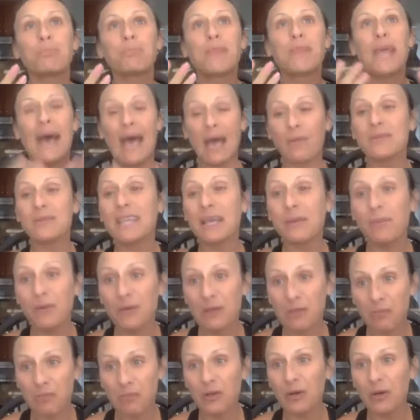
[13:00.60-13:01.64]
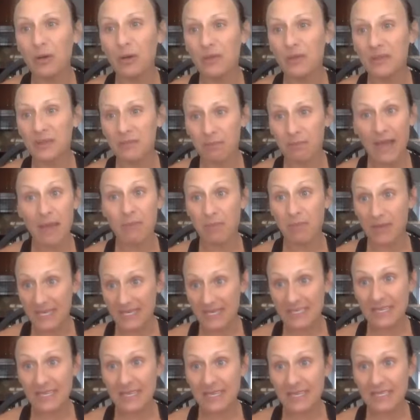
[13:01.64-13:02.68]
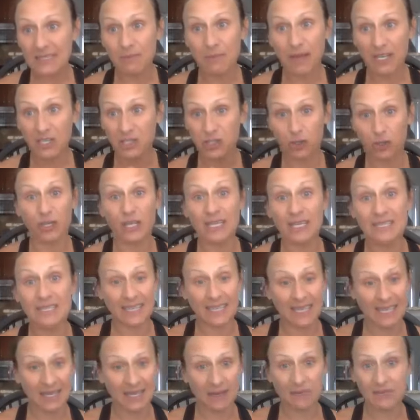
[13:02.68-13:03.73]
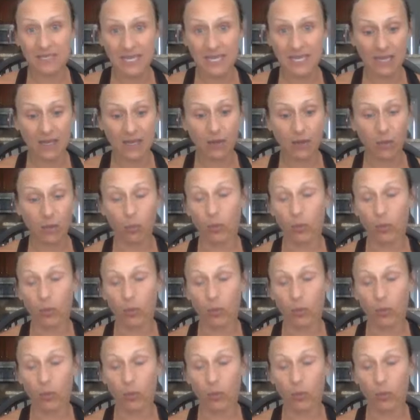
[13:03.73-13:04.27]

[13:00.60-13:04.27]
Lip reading: I was able to build my business, my journey NMD,